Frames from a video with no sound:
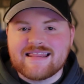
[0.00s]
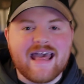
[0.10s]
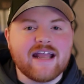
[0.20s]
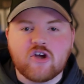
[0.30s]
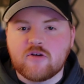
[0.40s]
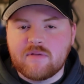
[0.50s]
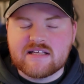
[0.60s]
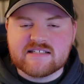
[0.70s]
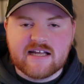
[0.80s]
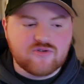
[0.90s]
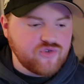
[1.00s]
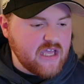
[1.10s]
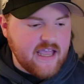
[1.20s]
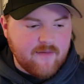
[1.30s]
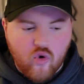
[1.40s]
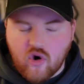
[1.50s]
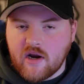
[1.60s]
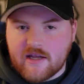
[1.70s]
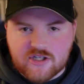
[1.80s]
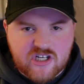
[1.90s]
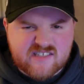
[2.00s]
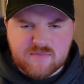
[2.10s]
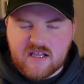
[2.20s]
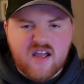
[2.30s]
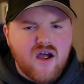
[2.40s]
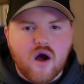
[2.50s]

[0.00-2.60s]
that could be a scheduled game, or it could just be